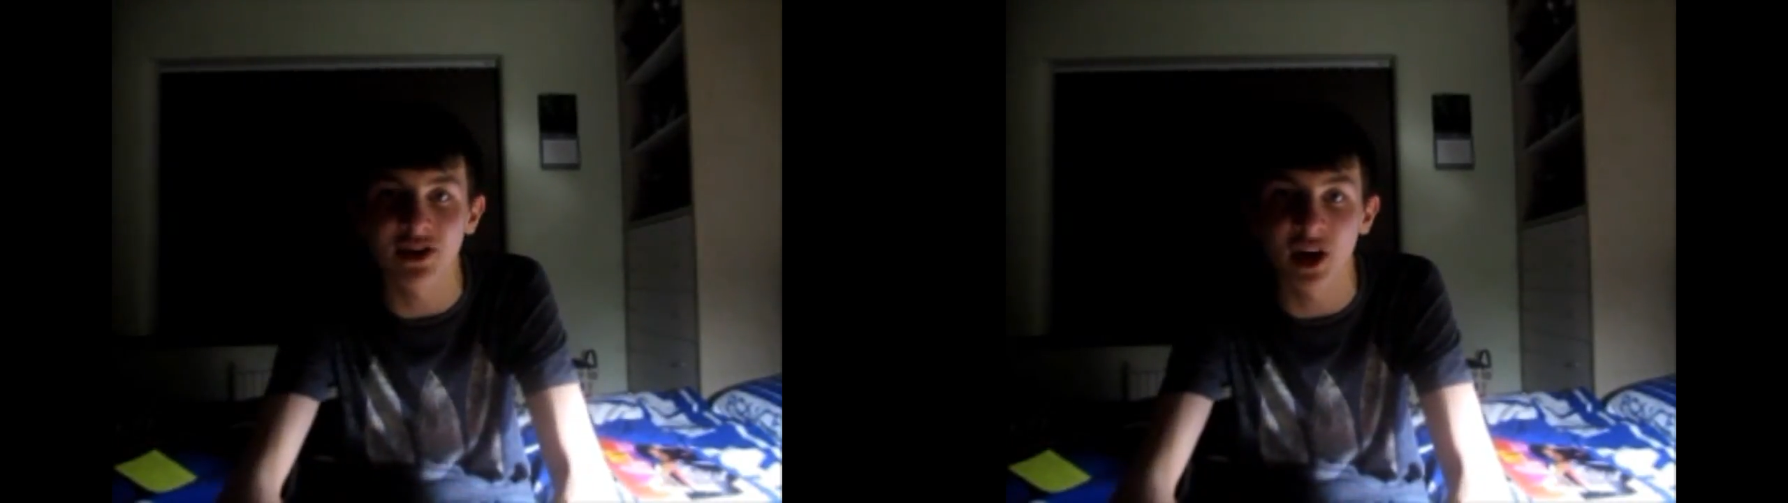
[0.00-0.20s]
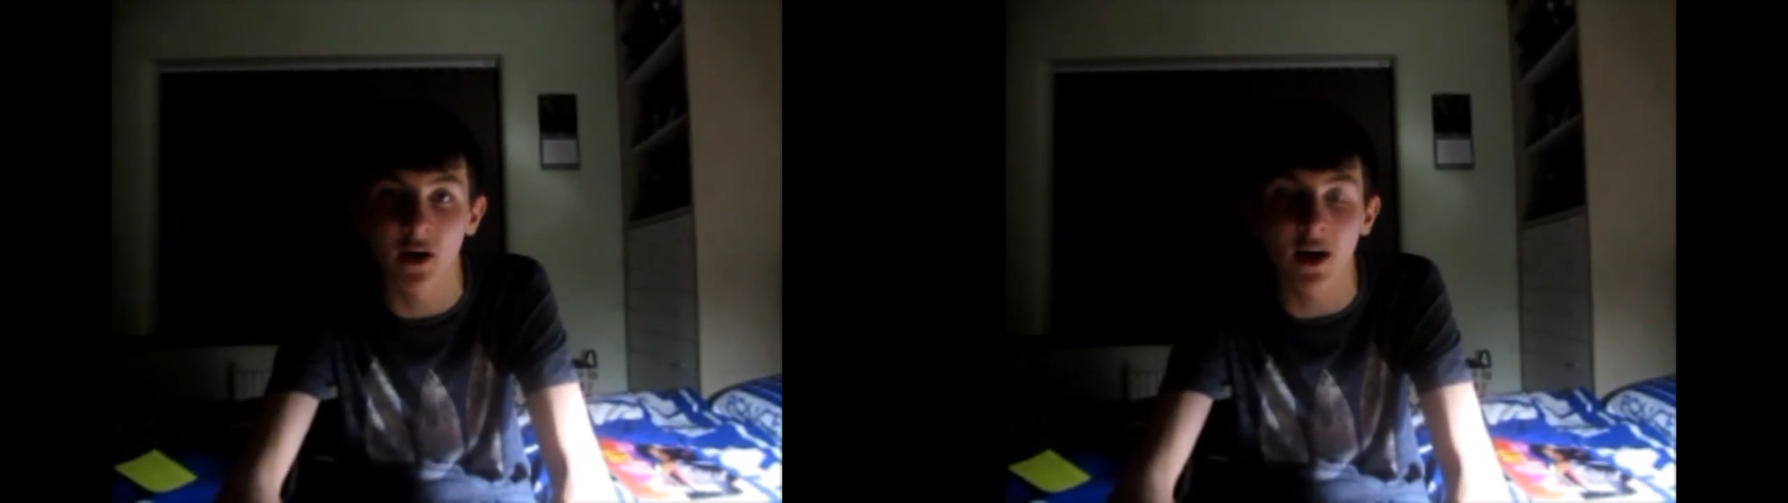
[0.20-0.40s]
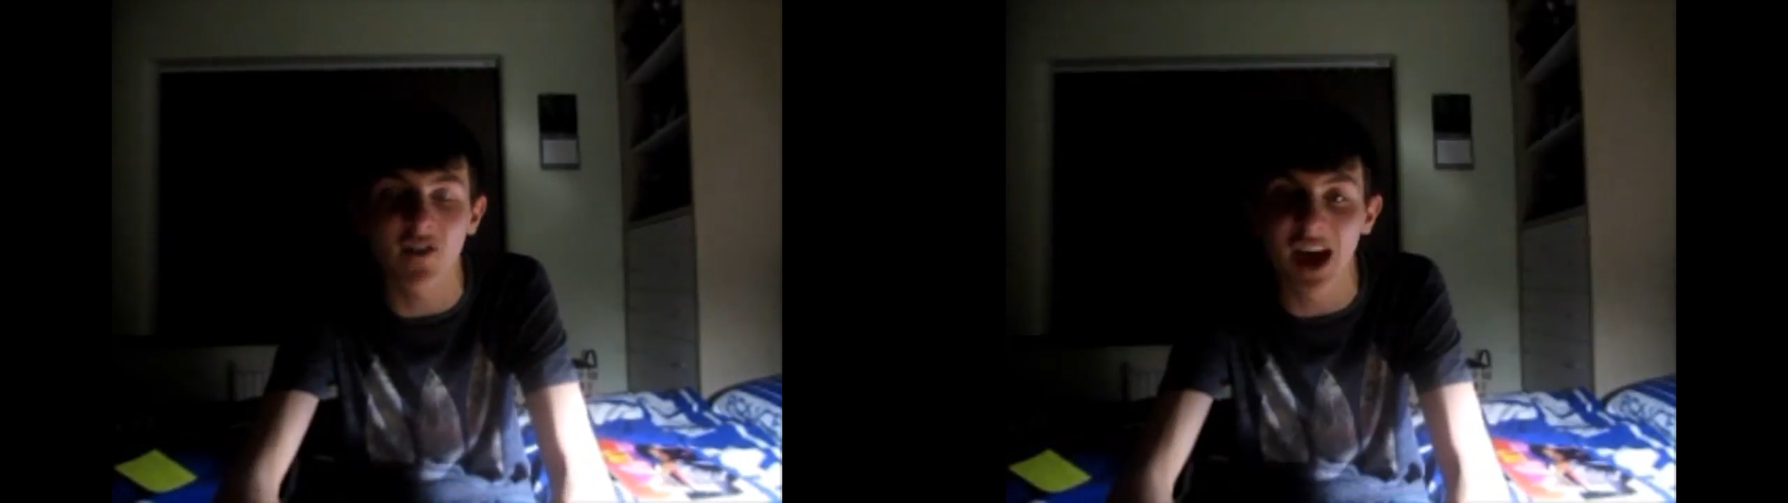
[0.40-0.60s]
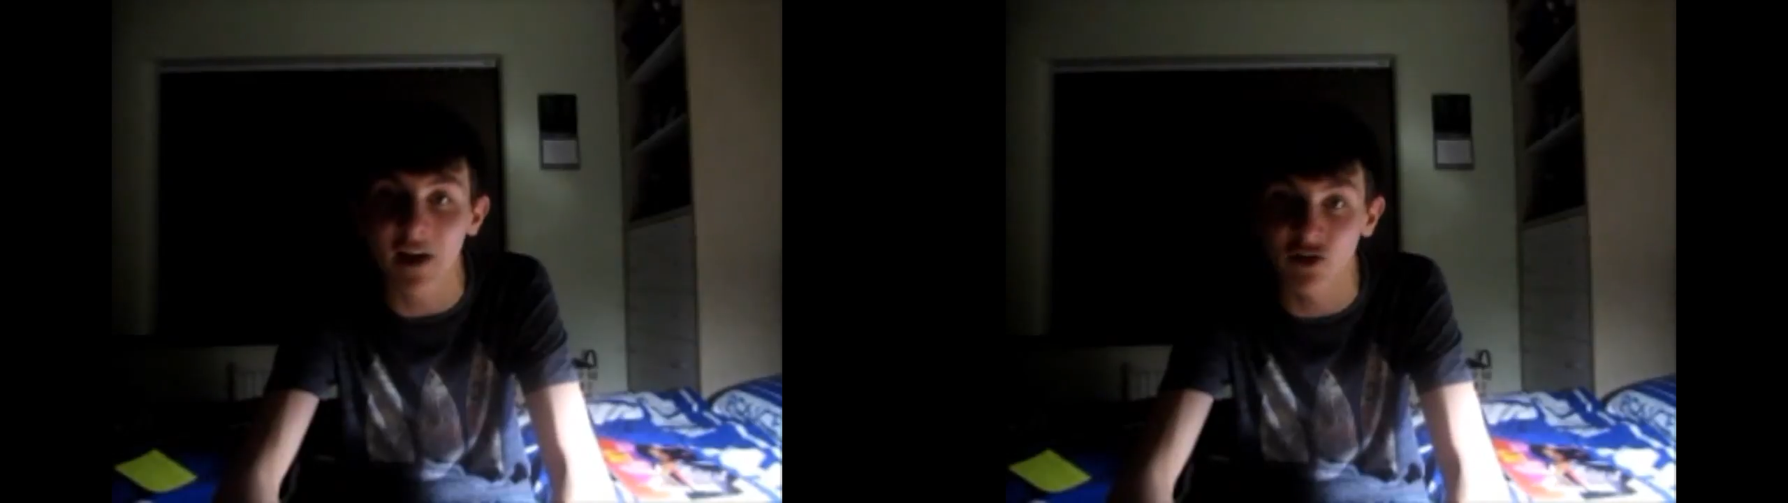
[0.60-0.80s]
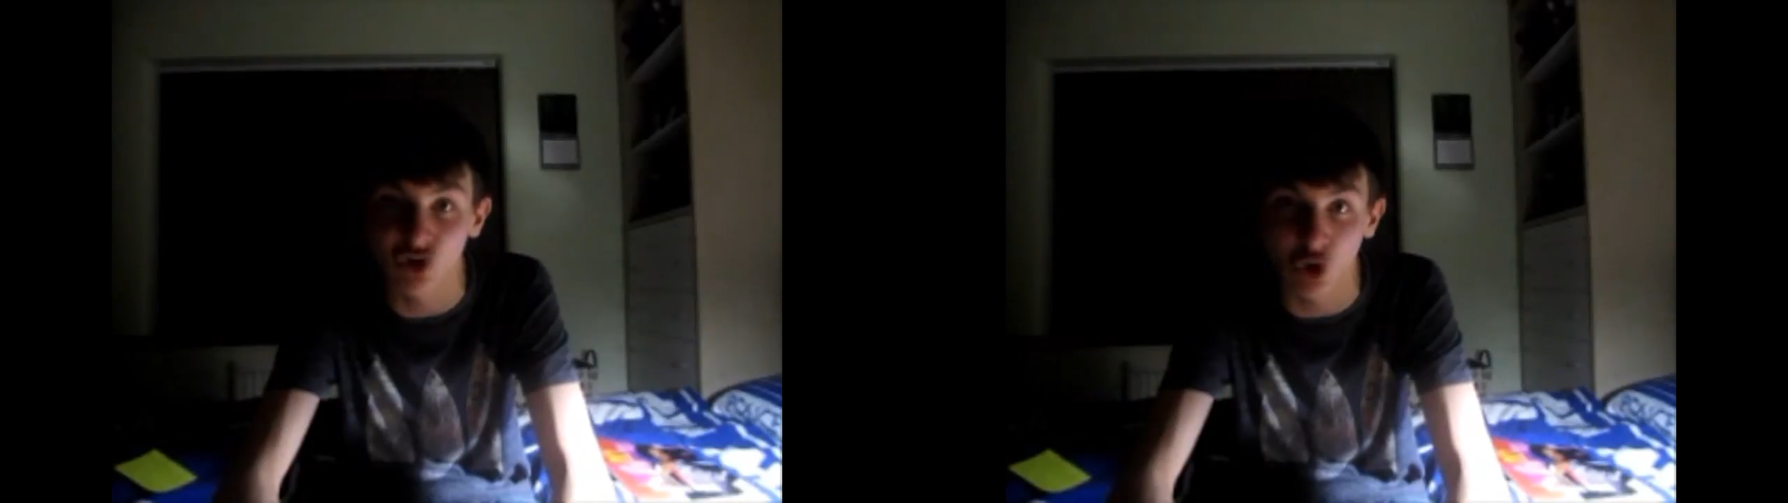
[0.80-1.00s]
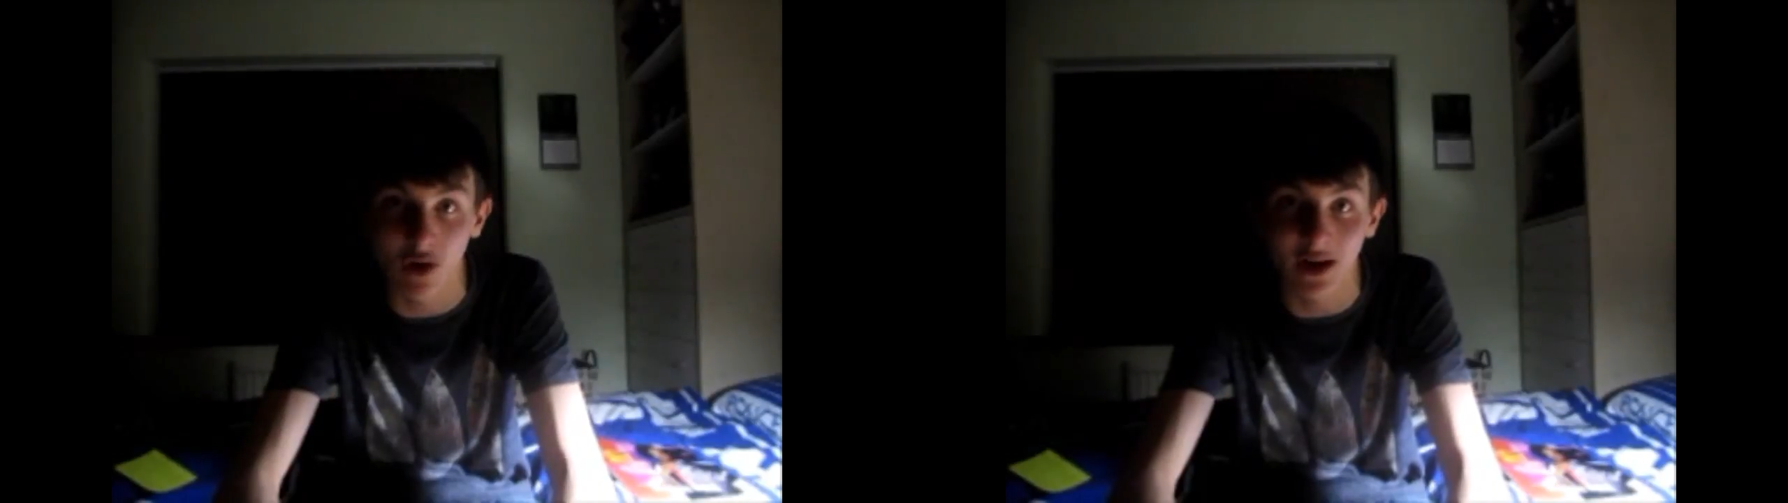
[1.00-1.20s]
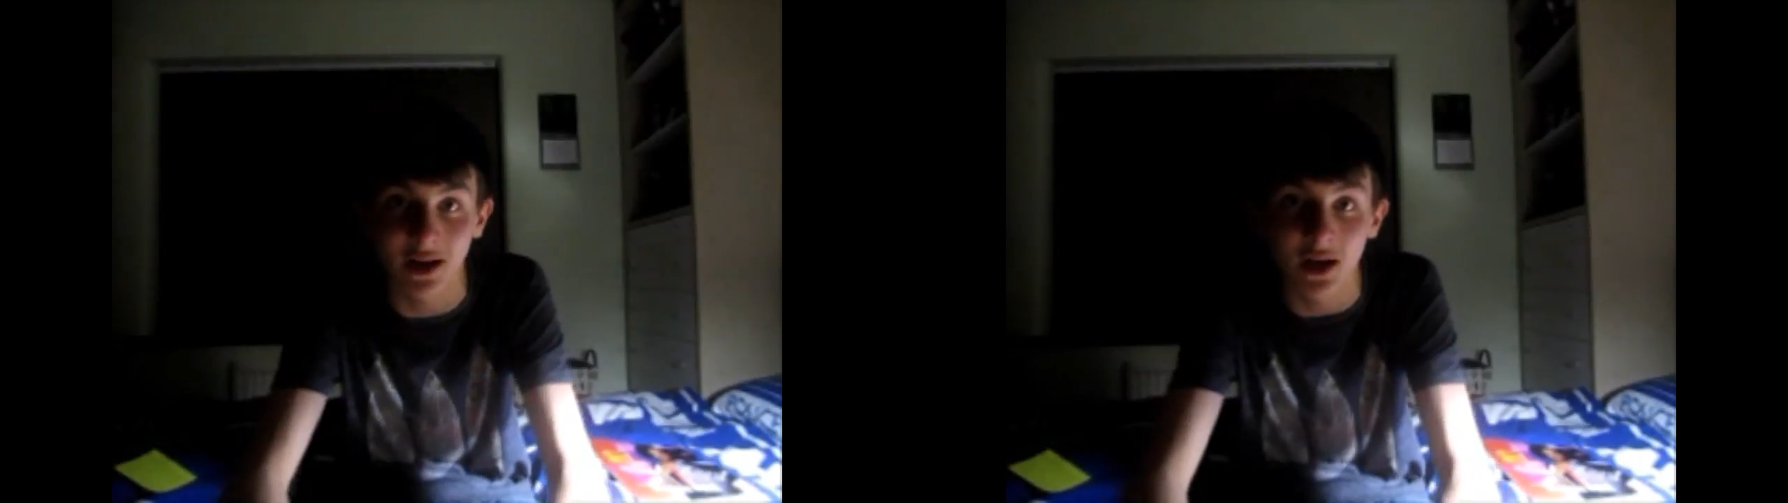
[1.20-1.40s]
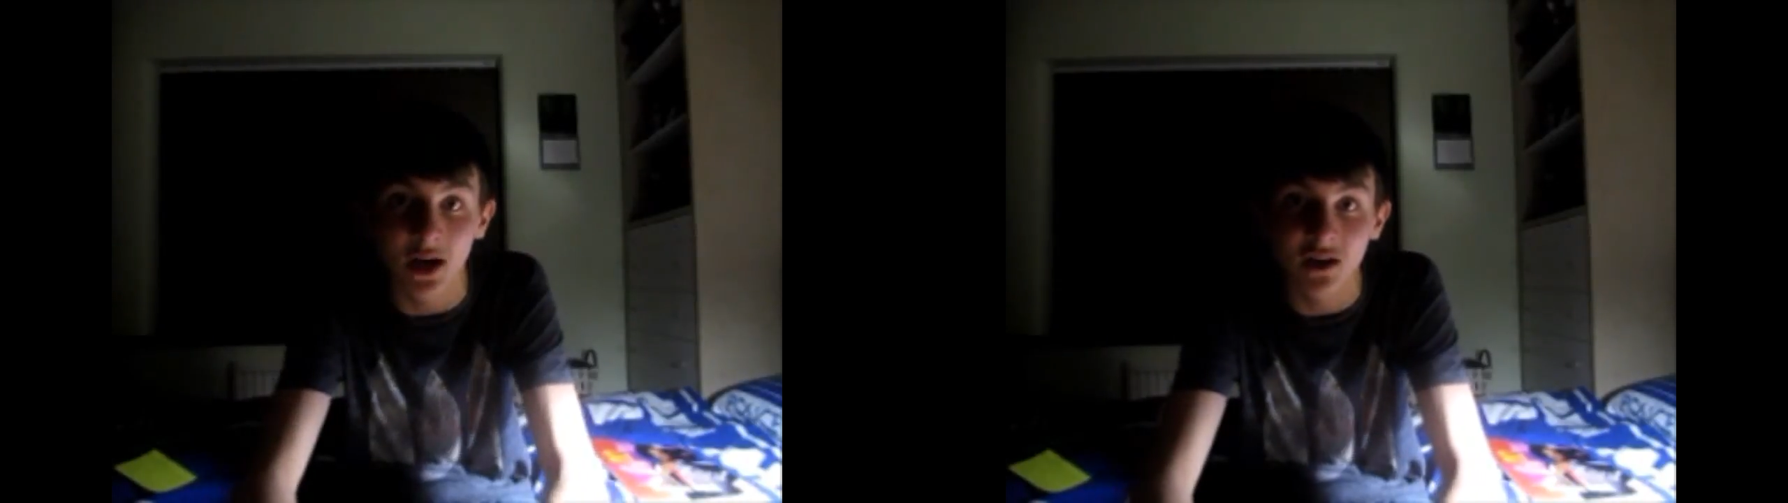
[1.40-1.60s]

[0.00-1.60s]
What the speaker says: channel if you haven't already.